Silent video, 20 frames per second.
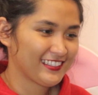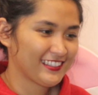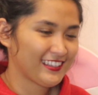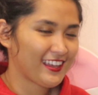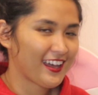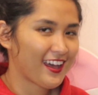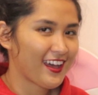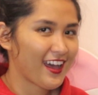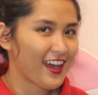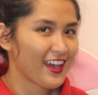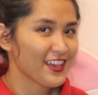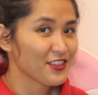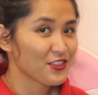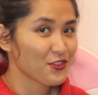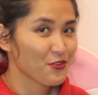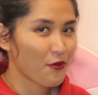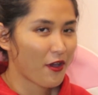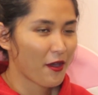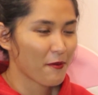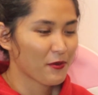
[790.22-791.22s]
for best
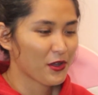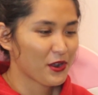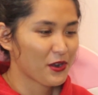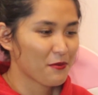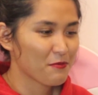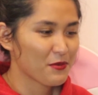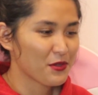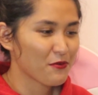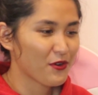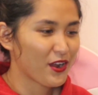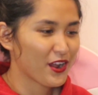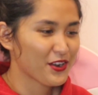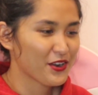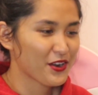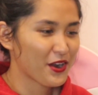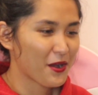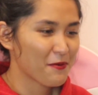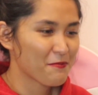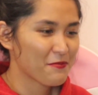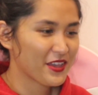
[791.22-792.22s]
photograph this week
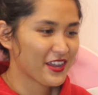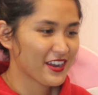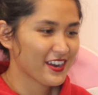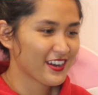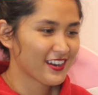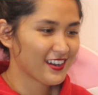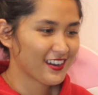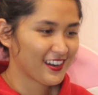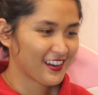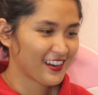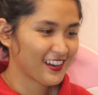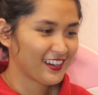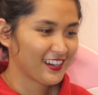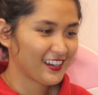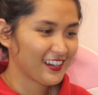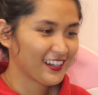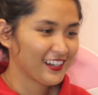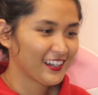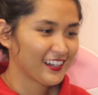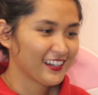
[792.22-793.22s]
is here.
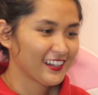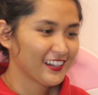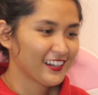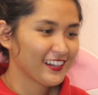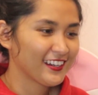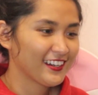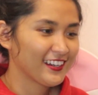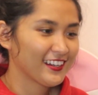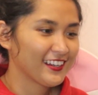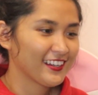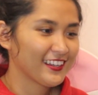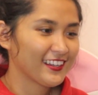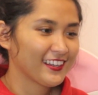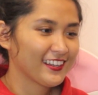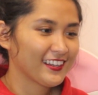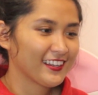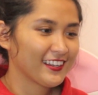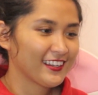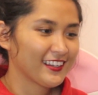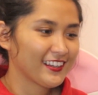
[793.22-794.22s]

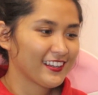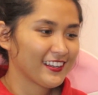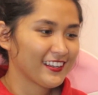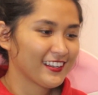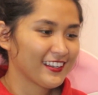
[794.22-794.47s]
Jodilly.